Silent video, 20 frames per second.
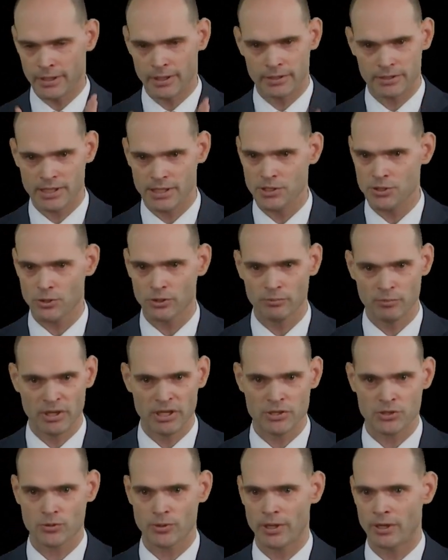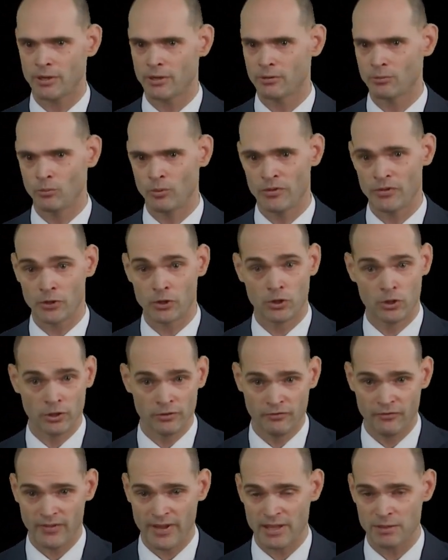teacher administrator with a
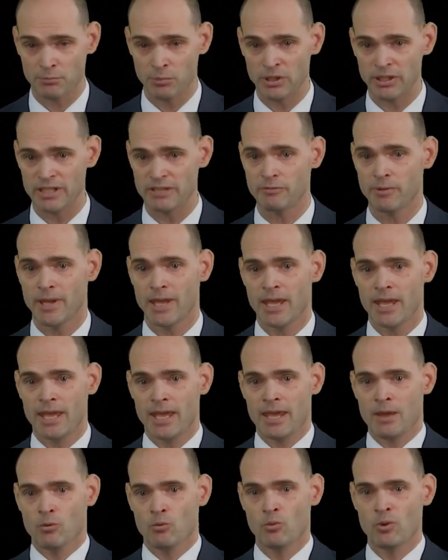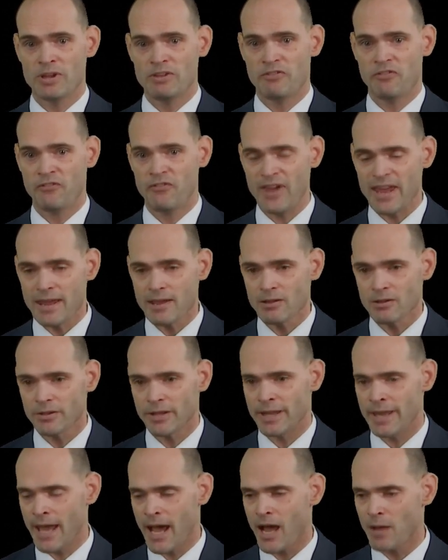good faith belief. We fail
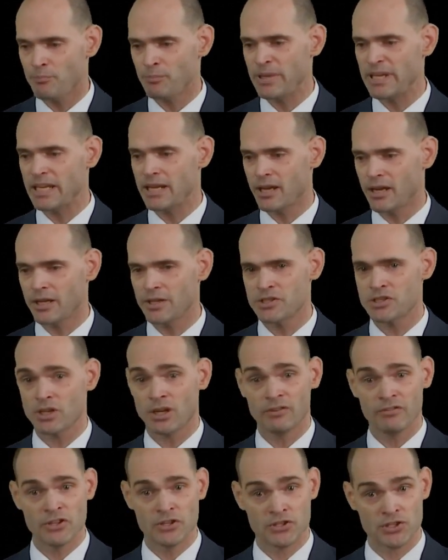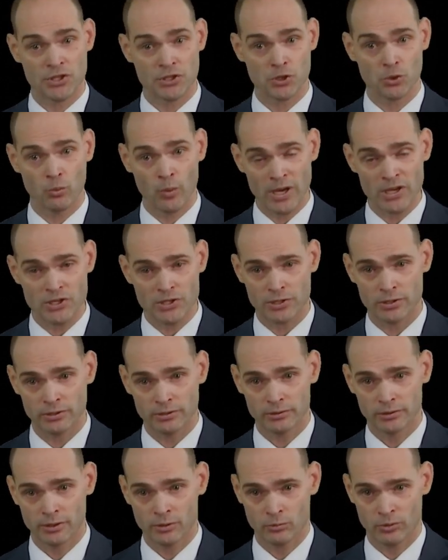not because of the situation
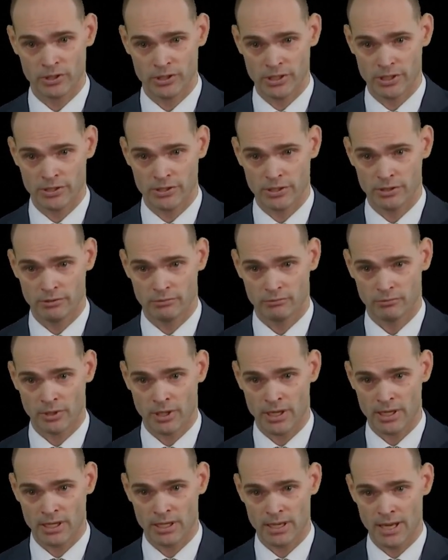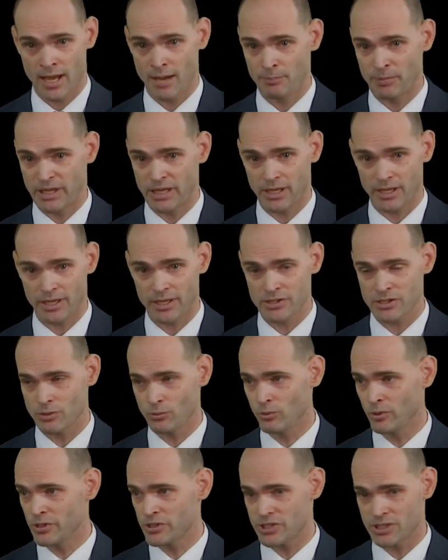that we're teaching, right? Not because it
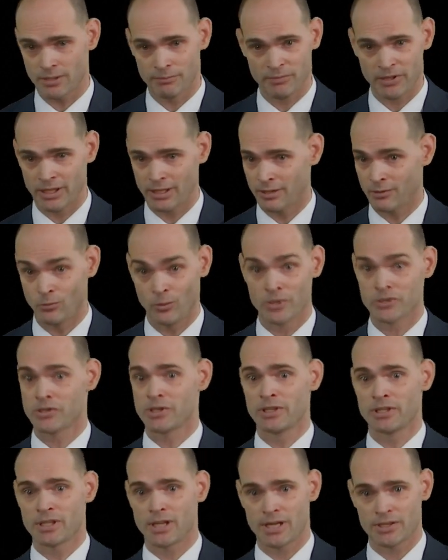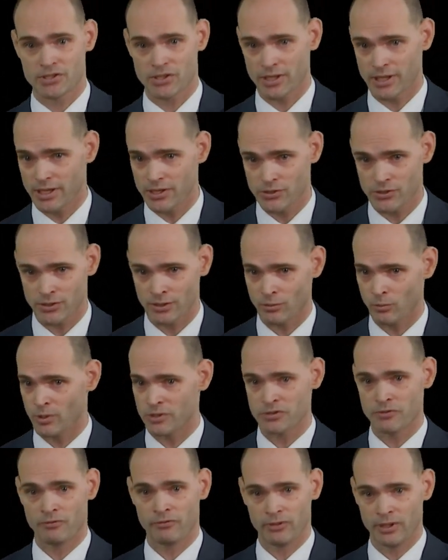wasn't intoxication, it
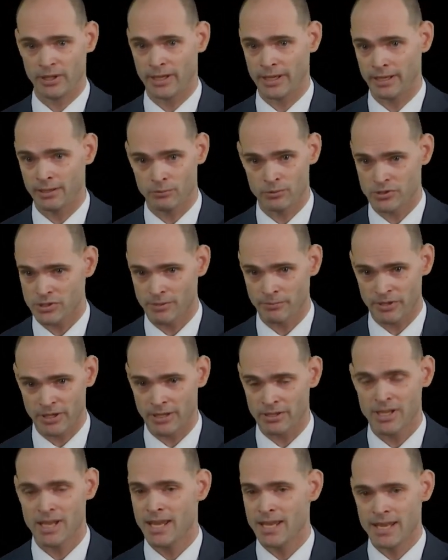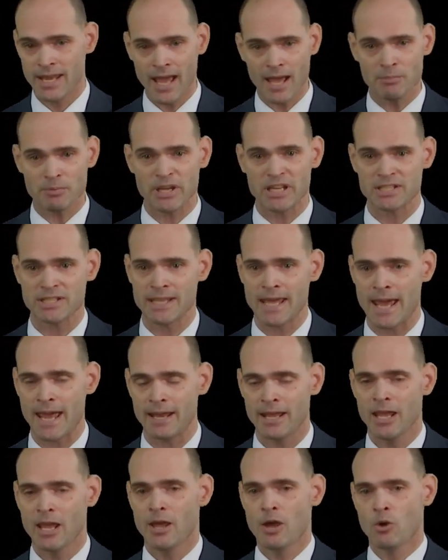wasn't flight, it was something else. Not because of
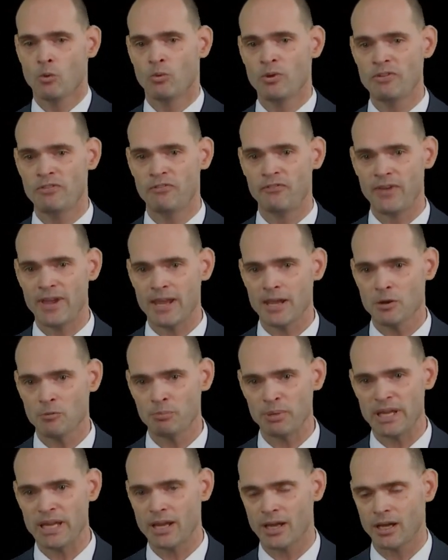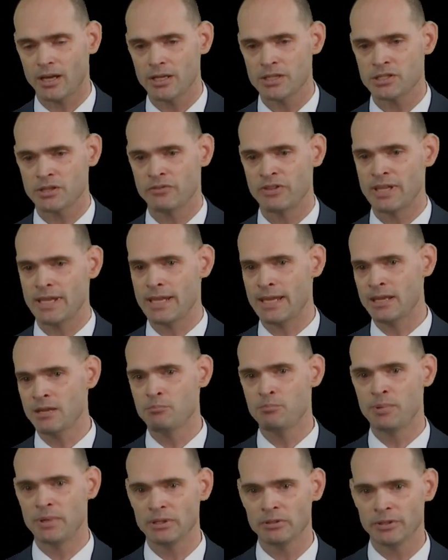that. We fail because of the
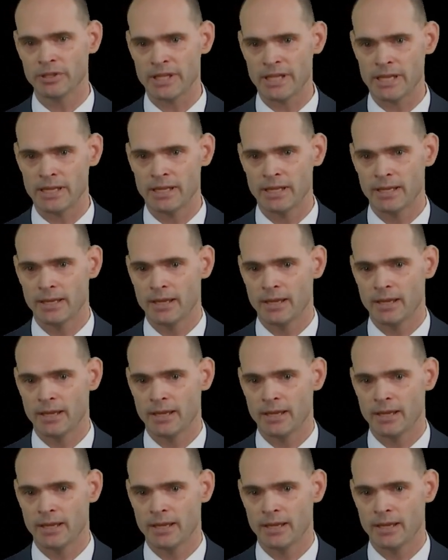inability